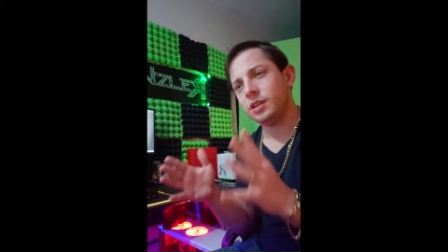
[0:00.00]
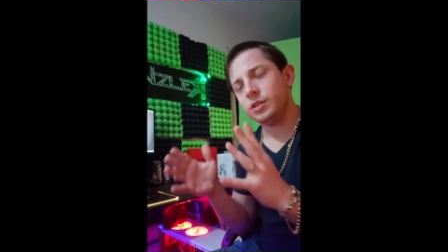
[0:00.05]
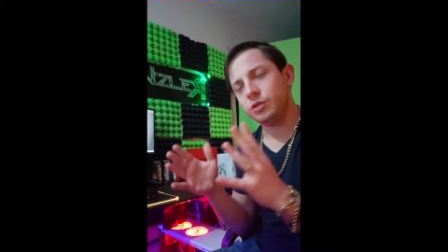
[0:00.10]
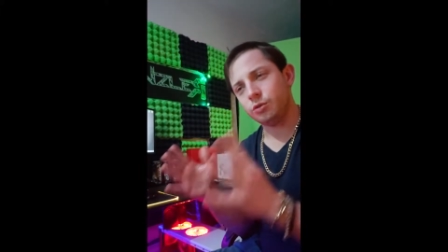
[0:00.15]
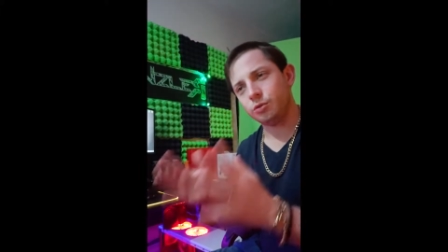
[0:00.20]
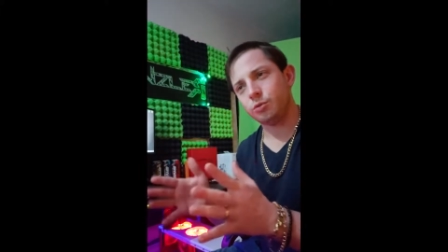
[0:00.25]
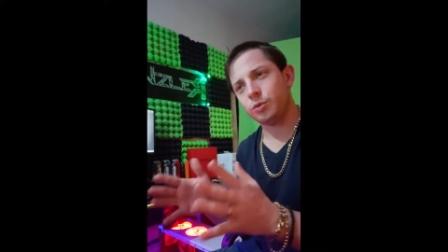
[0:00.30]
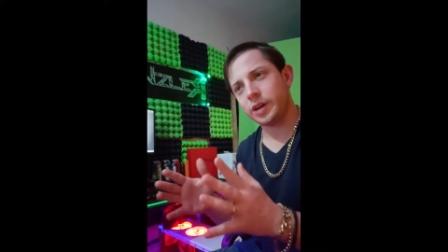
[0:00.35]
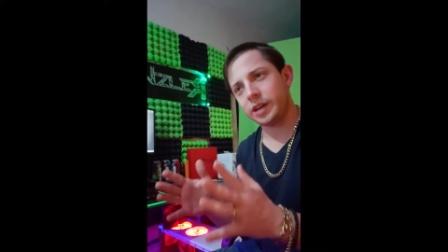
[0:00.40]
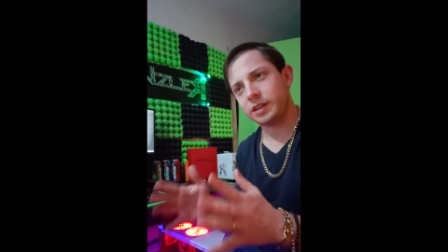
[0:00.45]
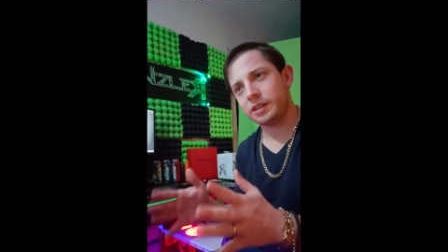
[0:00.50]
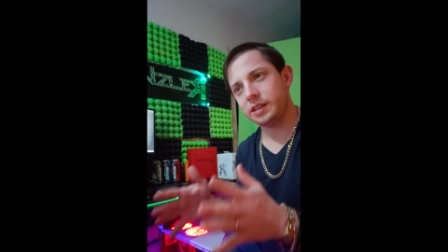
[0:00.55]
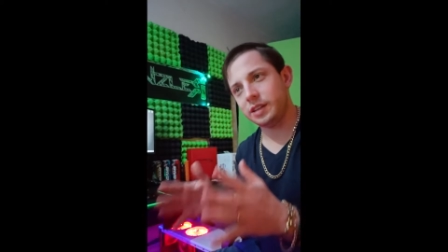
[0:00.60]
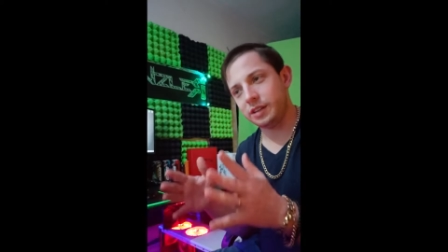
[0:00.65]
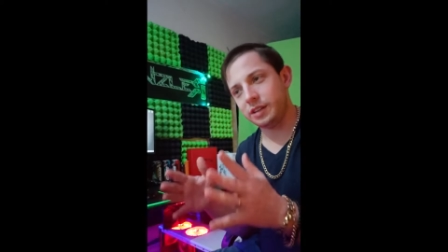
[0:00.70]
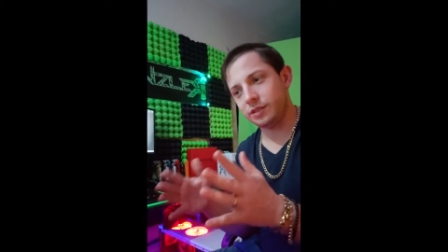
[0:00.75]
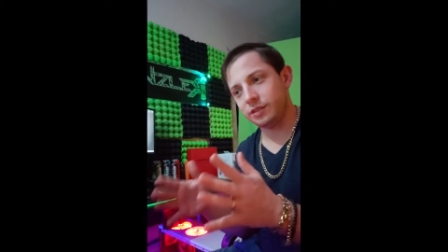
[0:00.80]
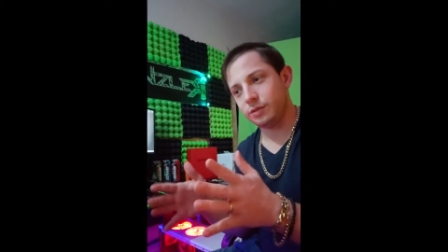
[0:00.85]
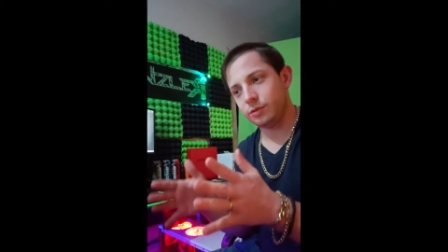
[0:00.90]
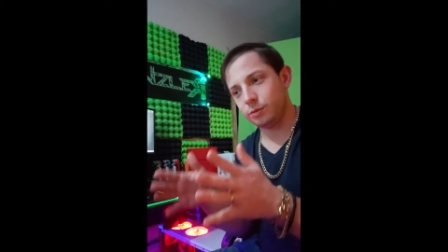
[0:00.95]

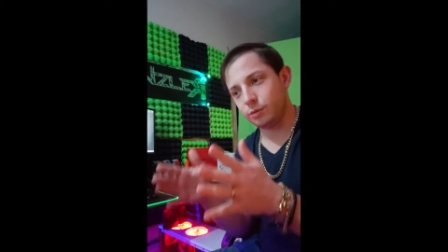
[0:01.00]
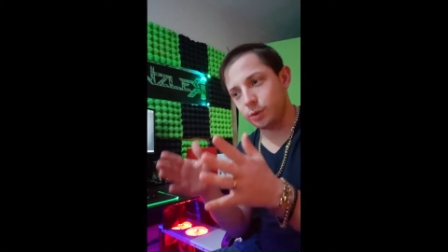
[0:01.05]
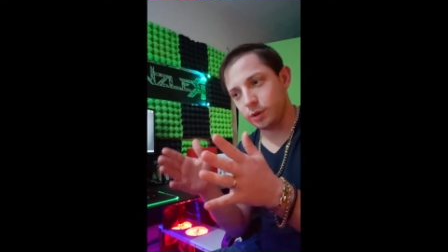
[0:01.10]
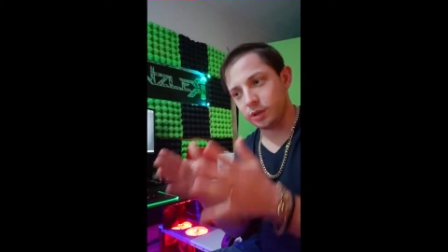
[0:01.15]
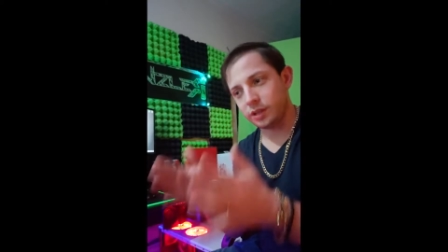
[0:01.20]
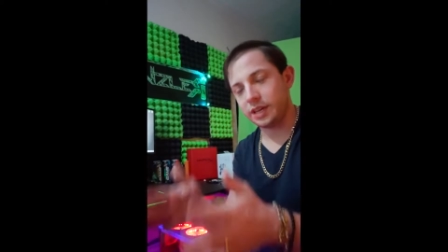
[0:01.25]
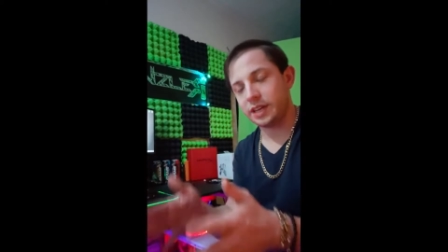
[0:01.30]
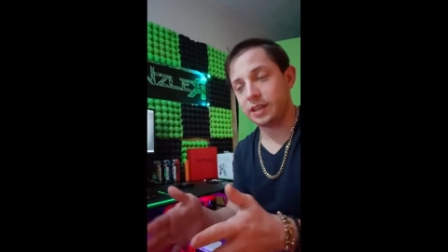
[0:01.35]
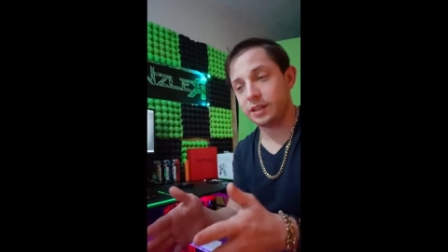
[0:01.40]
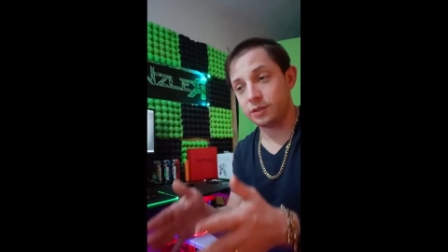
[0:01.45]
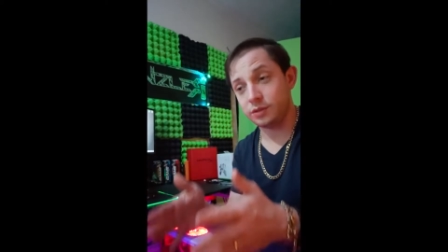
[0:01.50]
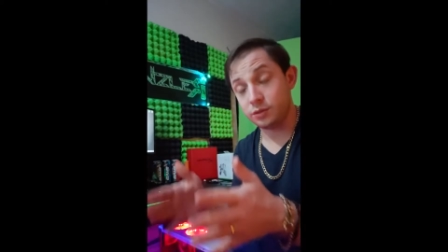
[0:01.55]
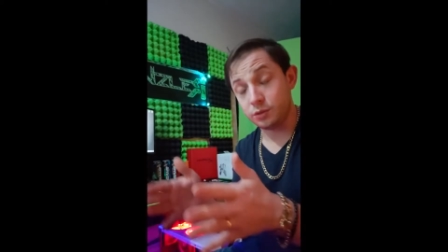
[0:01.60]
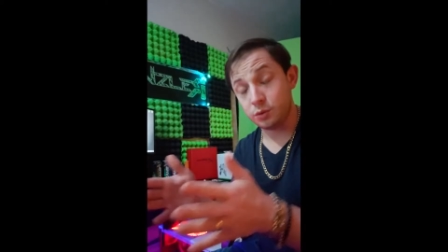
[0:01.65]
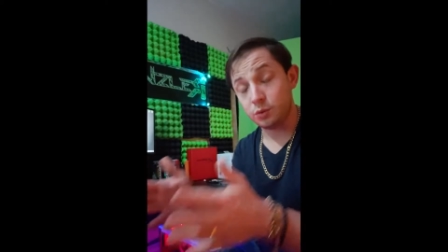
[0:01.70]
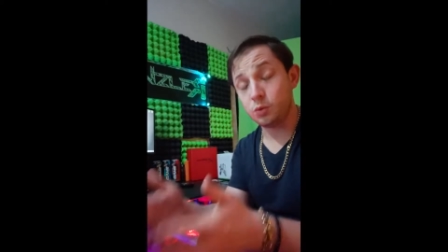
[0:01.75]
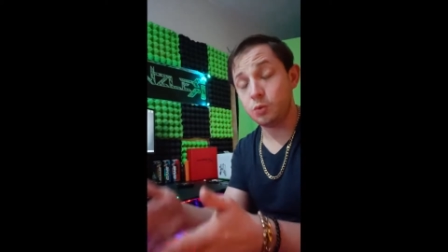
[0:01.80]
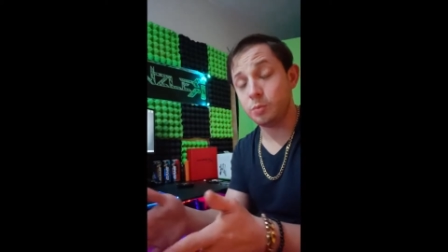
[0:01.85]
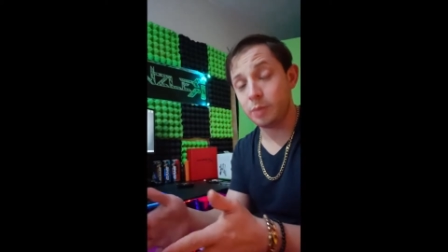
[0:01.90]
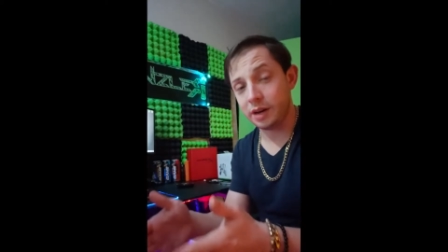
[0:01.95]
directly related to
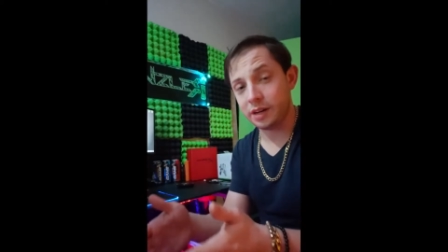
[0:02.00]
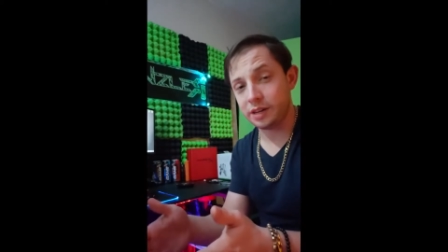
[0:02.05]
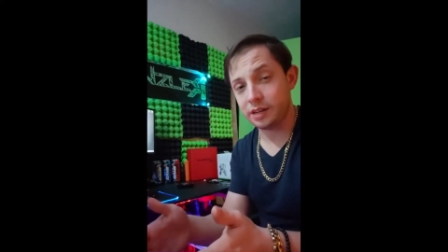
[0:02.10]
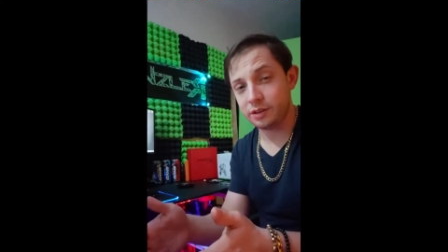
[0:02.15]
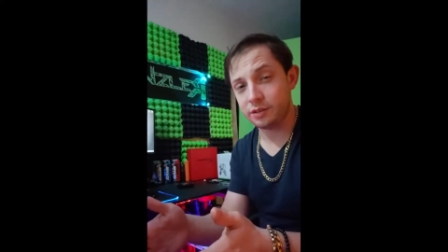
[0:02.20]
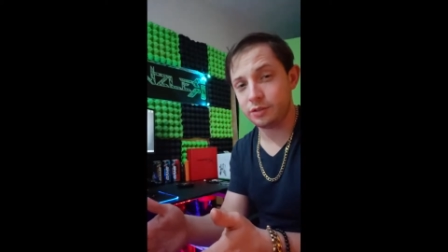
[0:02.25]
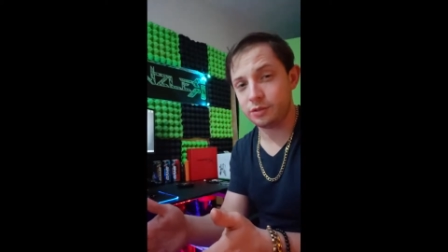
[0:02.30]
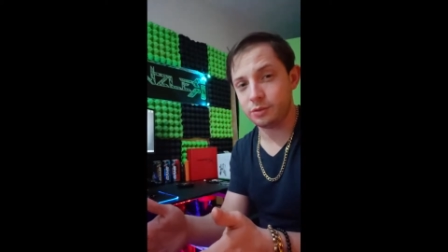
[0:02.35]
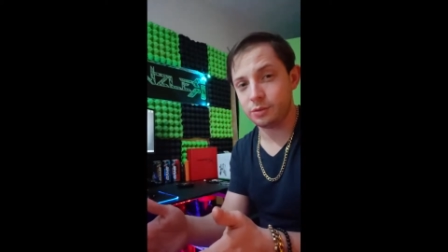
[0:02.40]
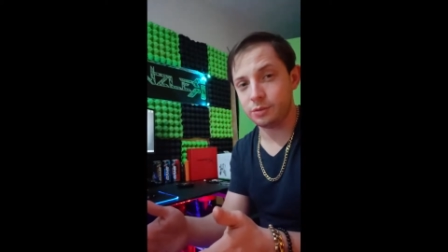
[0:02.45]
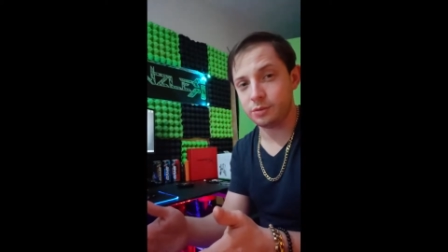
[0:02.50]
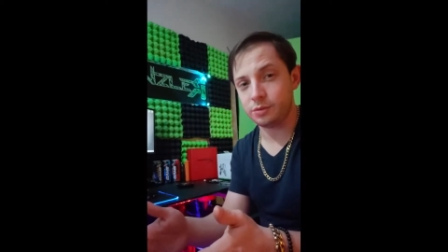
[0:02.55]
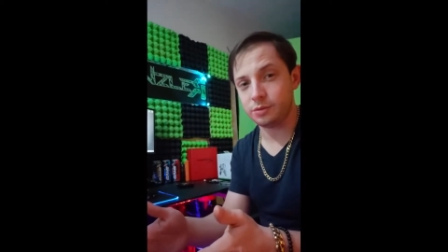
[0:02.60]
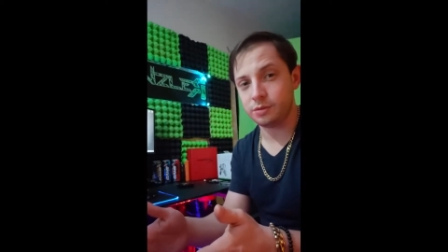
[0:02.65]
my issue.